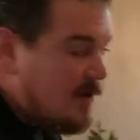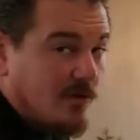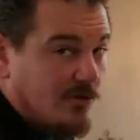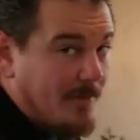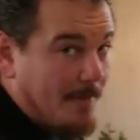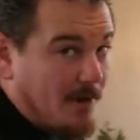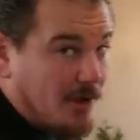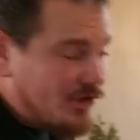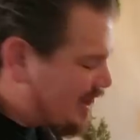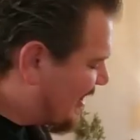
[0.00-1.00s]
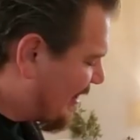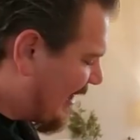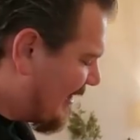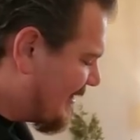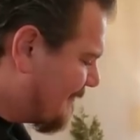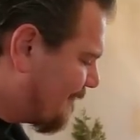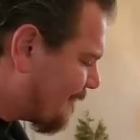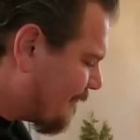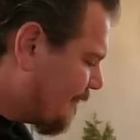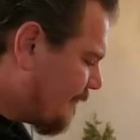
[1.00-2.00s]
So my apologies there, guys.
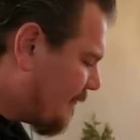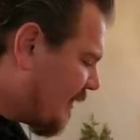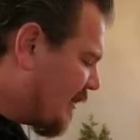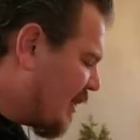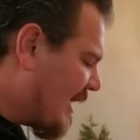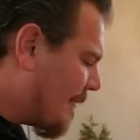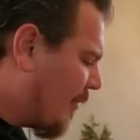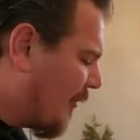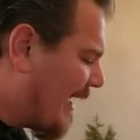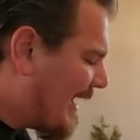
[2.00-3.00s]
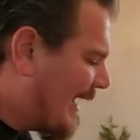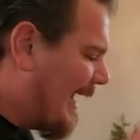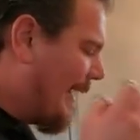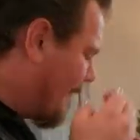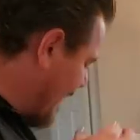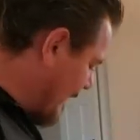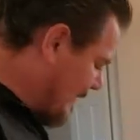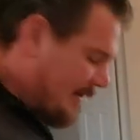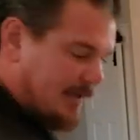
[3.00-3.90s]
So you gotta pull that up